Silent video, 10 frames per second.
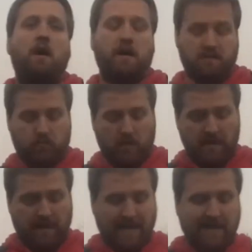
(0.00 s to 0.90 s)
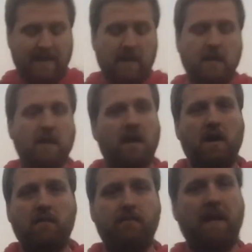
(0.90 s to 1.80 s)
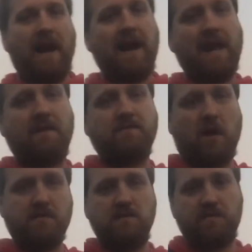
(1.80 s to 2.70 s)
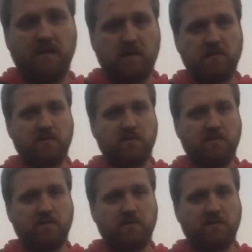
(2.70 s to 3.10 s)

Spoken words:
It's 180. I have sausage fingers,